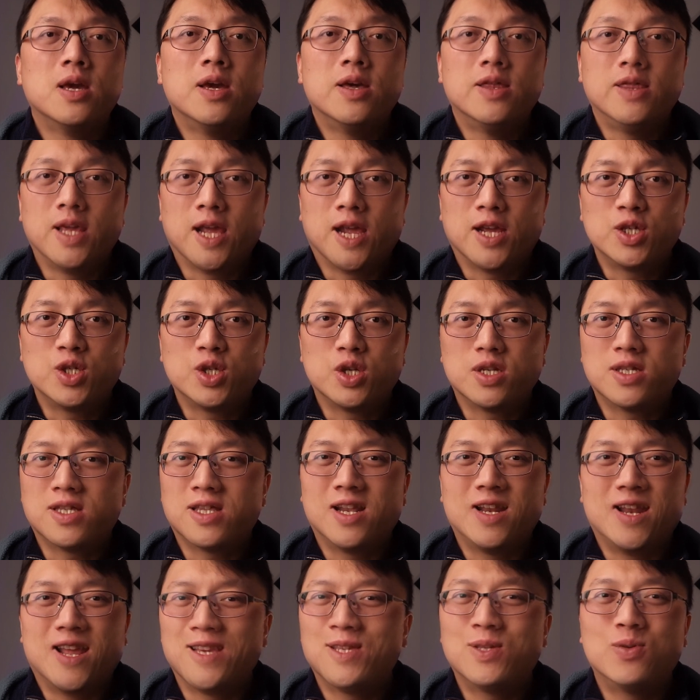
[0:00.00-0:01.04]
They are just
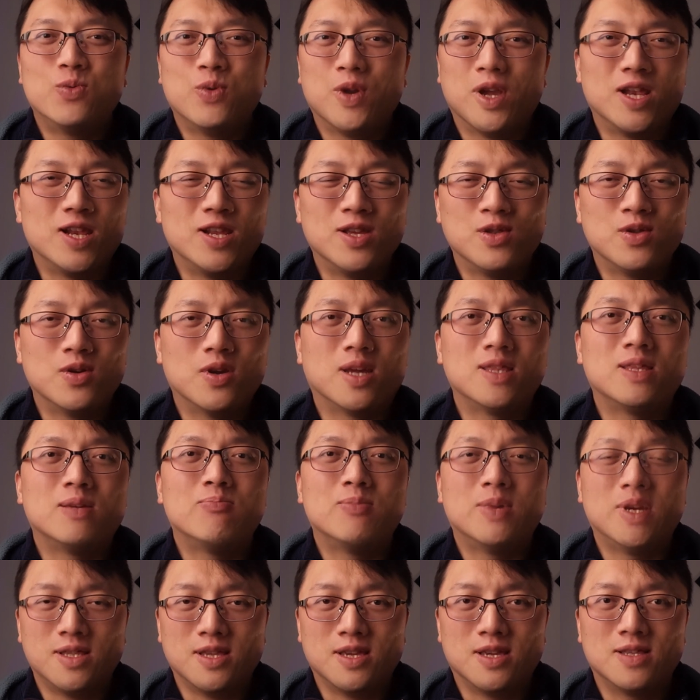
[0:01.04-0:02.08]
less willing to
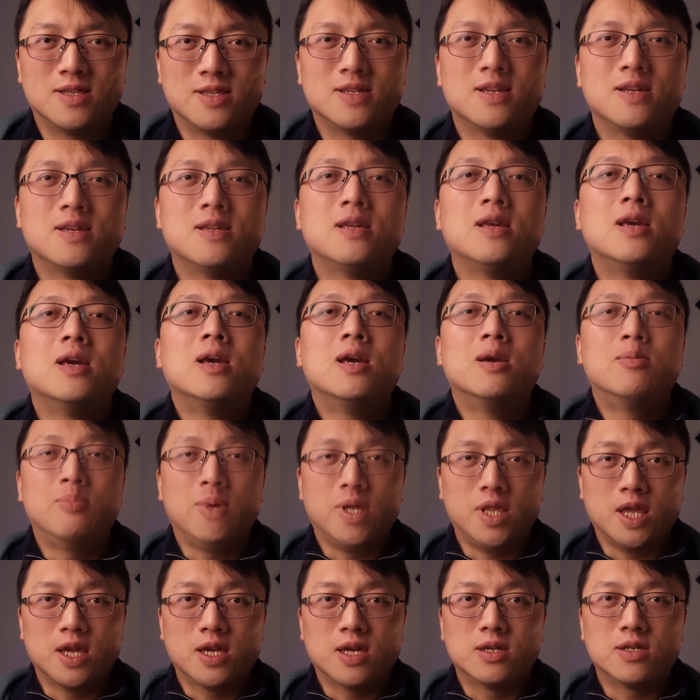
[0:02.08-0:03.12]
admit it.
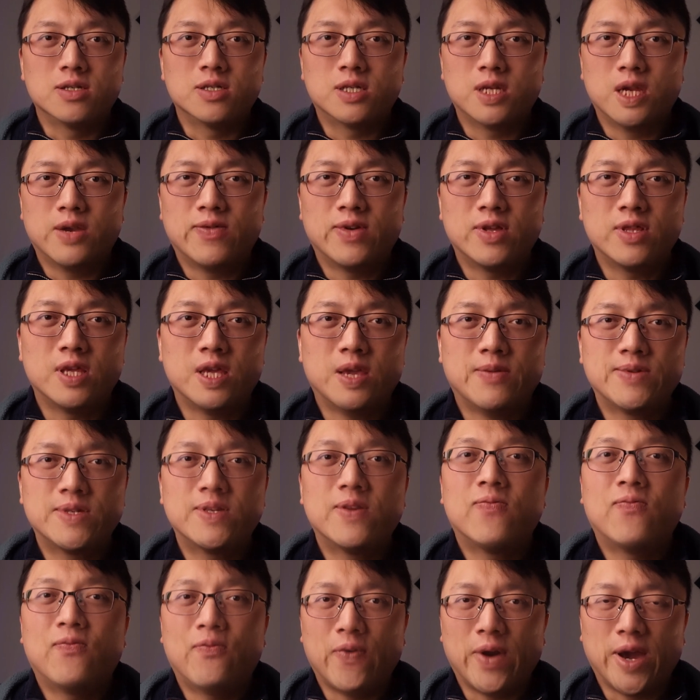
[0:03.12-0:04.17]
Many conservatives
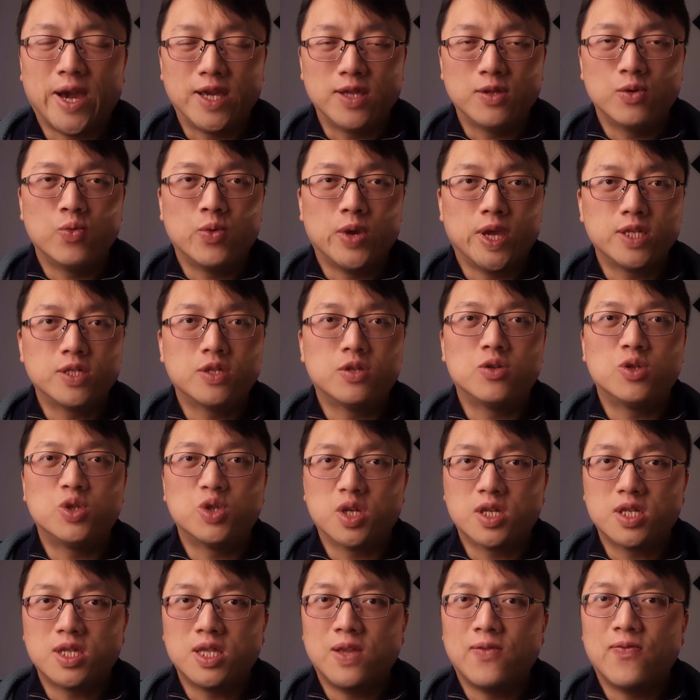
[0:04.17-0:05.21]
find ways to
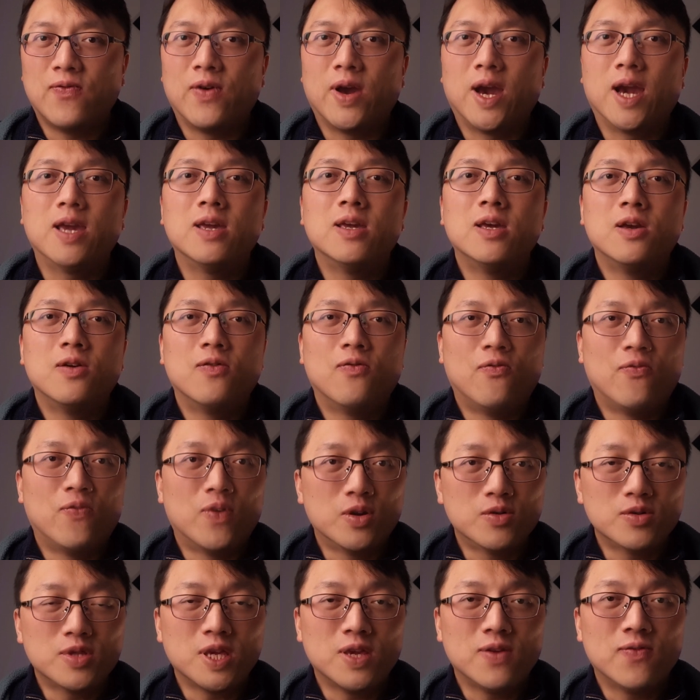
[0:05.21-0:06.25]
justify
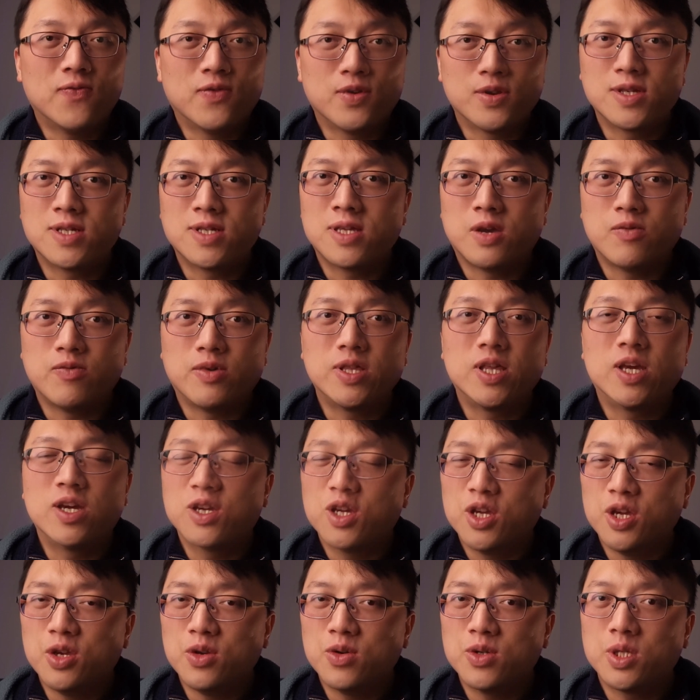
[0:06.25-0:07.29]
voting for someone
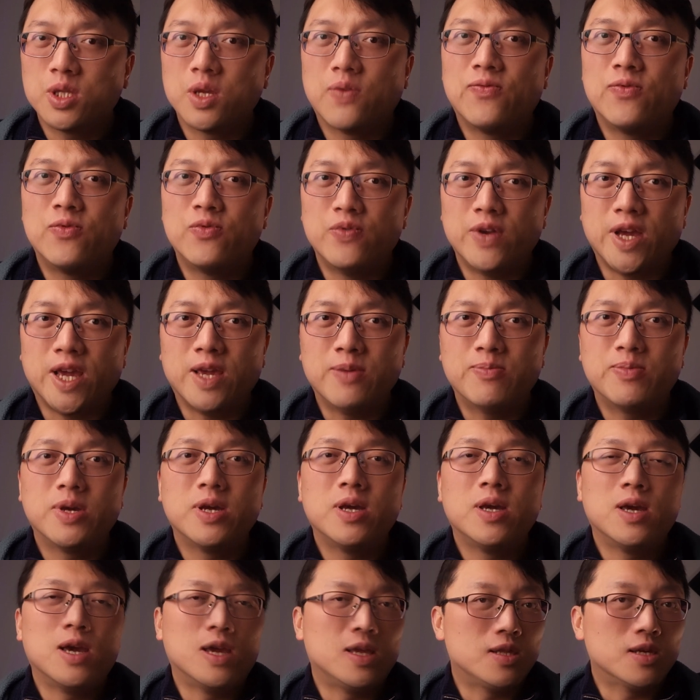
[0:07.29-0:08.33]
accused of rape
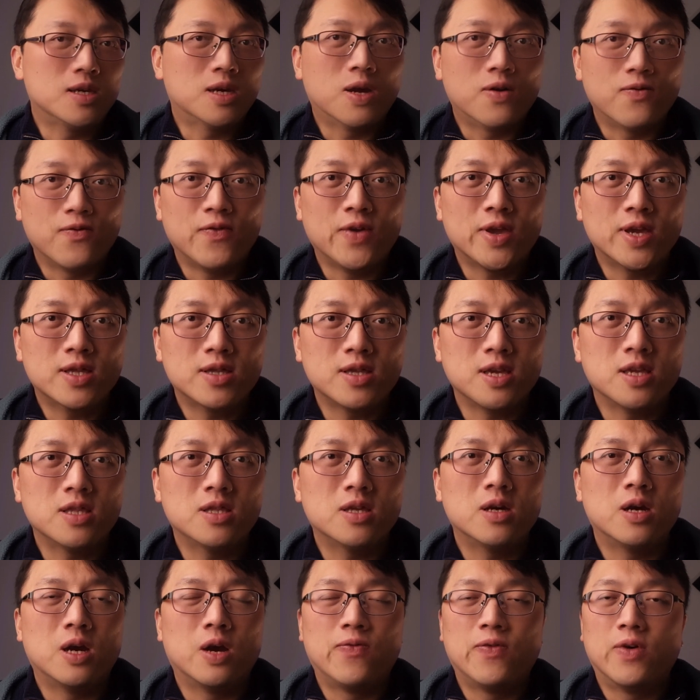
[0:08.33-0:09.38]
and convicted
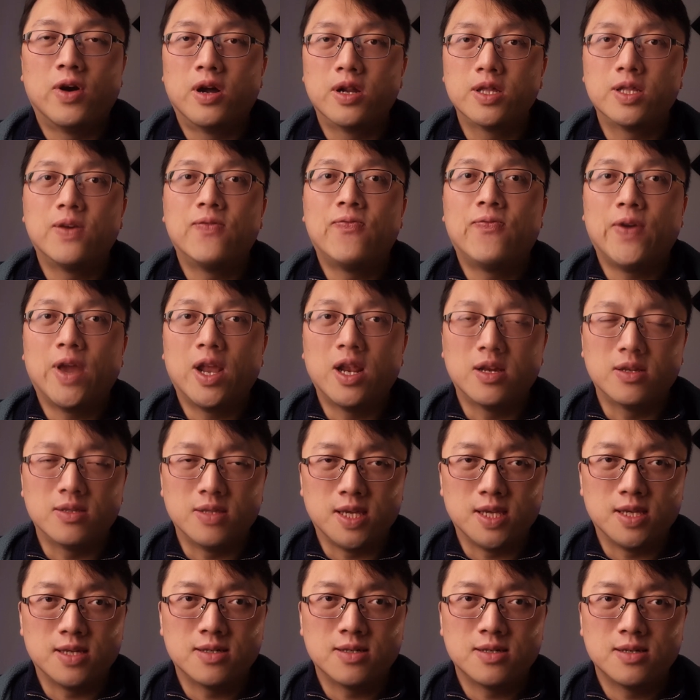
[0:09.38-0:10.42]
of other
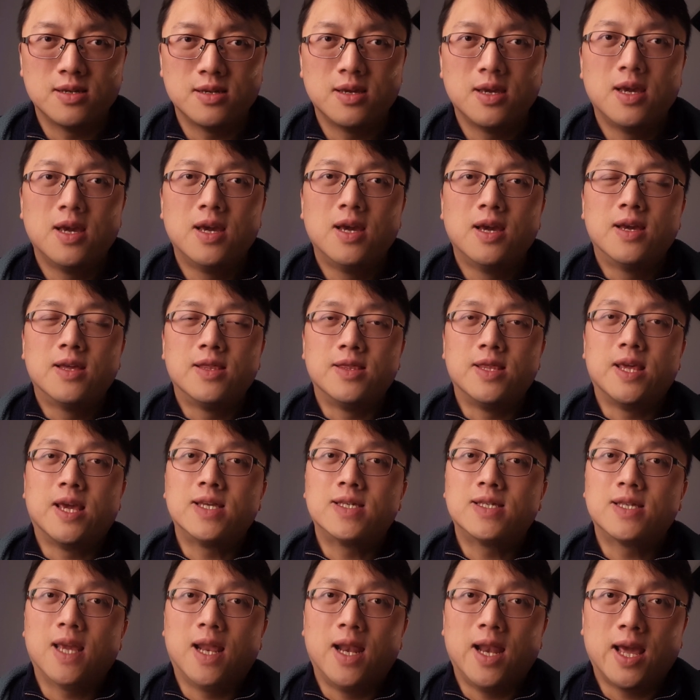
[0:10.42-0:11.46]
felonies. They
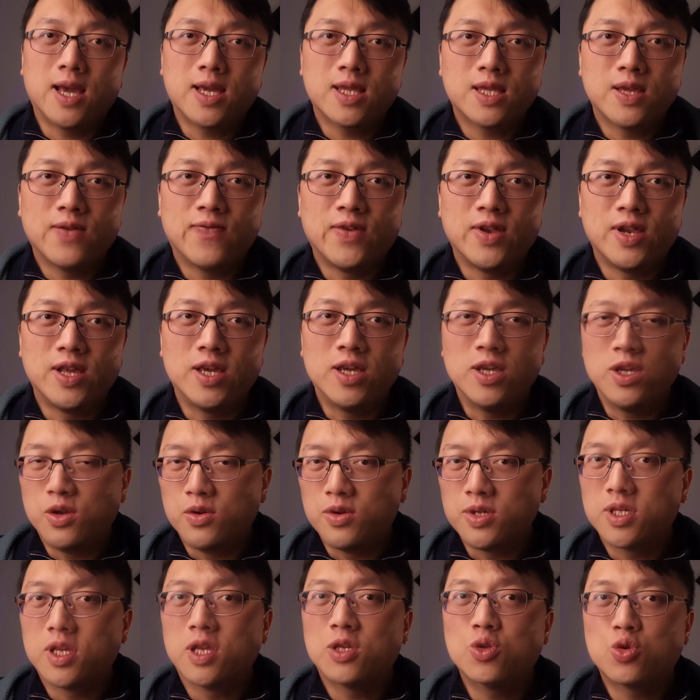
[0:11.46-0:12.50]
selectively
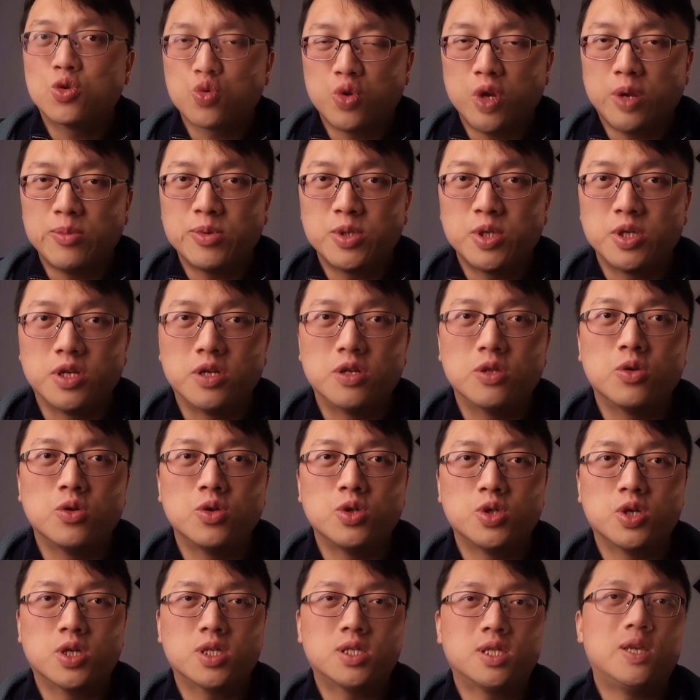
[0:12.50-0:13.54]
use scripture to
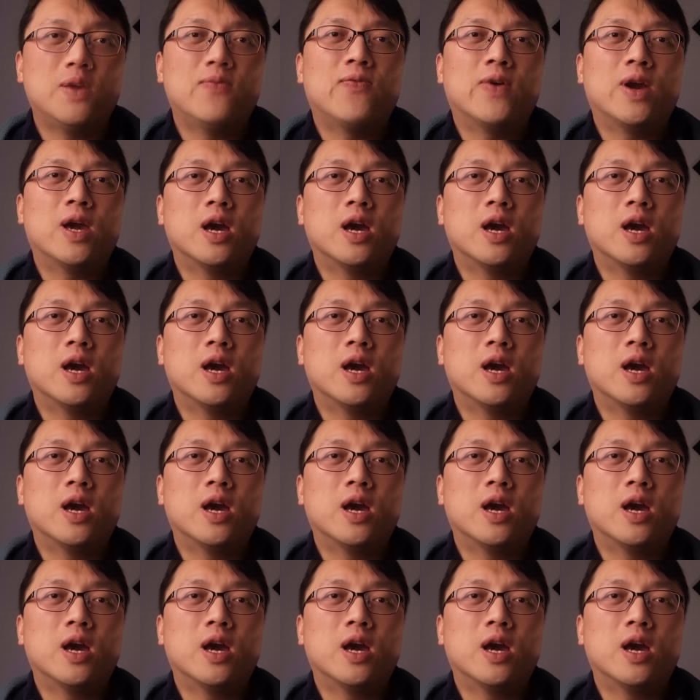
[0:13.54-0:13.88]
justify